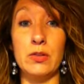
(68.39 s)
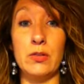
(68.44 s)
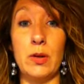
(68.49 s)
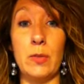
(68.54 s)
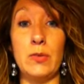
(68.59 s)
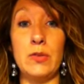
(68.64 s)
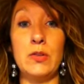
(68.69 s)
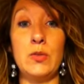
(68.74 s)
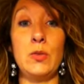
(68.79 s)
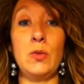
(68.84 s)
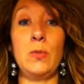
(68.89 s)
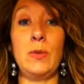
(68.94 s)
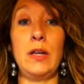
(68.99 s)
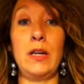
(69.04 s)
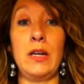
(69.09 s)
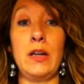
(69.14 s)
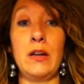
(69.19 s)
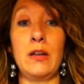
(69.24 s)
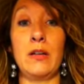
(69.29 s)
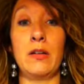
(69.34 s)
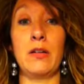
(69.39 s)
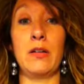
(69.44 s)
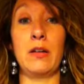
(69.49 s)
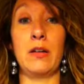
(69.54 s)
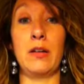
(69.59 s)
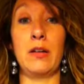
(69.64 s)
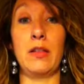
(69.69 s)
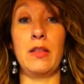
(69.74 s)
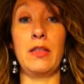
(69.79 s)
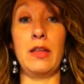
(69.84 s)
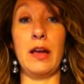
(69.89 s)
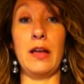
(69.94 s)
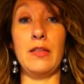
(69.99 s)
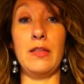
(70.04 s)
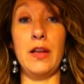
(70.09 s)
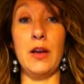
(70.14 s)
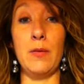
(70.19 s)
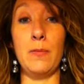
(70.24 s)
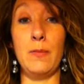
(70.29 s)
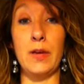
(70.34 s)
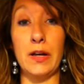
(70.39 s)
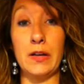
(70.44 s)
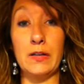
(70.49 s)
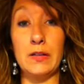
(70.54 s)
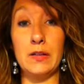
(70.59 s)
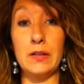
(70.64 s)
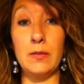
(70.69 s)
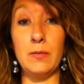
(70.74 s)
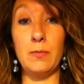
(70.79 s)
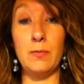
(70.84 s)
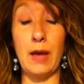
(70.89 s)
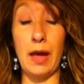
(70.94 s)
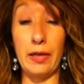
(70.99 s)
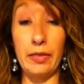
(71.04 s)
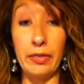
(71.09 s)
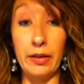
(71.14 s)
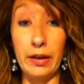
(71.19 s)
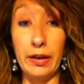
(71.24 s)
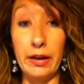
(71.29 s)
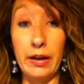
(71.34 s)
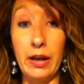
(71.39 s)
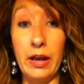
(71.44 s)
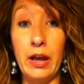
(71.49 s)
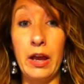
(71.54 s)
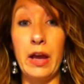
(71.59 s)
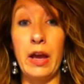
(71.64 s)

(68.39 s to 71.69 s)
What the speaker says: So I'm assuming that they're mixed method